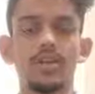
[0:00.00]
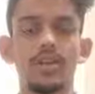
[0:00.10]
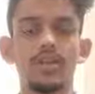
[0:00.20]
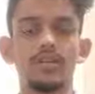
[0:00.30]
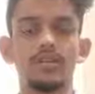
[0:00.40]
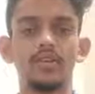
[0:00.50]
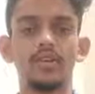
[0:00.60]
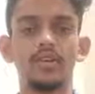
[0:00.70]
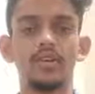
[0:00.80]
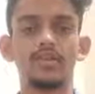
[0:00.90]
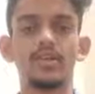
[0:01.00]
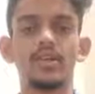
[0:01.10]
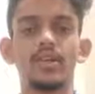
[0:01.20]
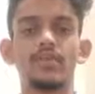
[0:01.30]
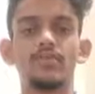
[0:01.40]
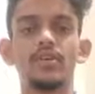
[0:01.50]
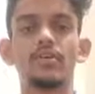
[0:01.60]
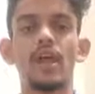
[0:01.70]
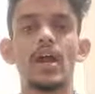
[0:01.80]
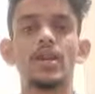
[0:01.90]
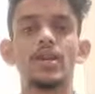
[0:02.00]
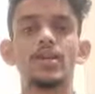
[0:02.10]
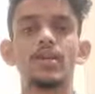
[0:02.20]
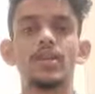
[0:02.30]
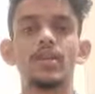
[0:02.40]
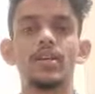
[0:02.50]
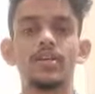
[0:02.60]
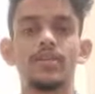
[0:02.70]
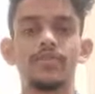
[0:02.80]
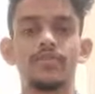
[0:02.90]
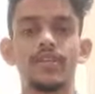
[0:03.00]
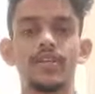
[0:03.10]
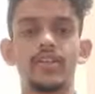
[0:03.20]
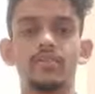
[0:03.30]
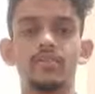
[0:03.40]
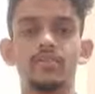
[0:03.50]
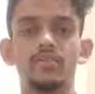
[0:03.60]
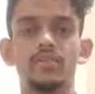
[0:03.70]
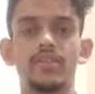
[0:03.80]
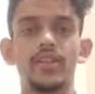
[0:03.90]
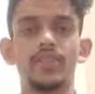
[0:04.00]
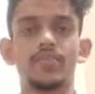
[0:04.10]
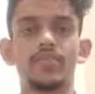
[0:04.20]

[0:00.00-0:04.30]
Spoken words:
and after that we have added a of 10 equal to 50,